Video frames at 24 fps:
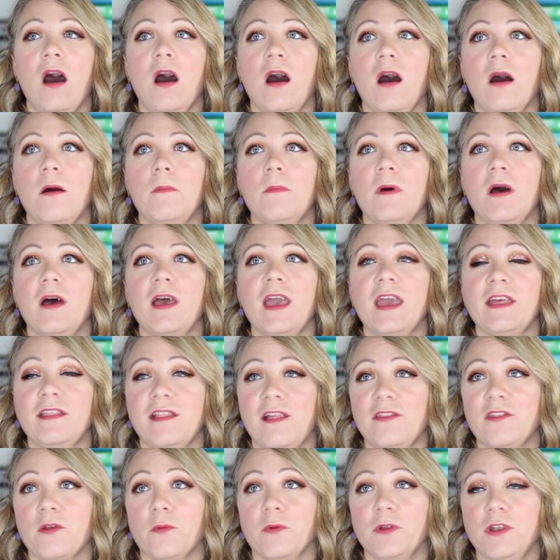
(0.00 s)
And
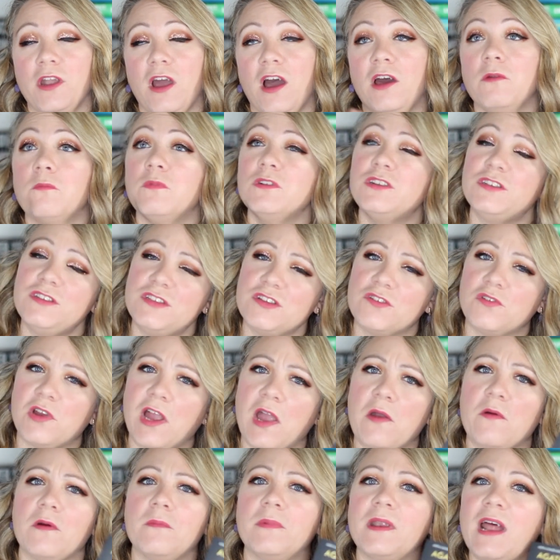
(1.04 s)
Then There Were None, which is a
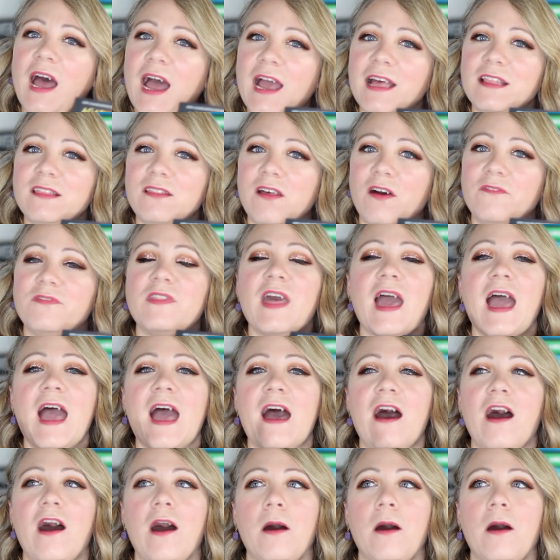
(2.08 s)
great one, but I love that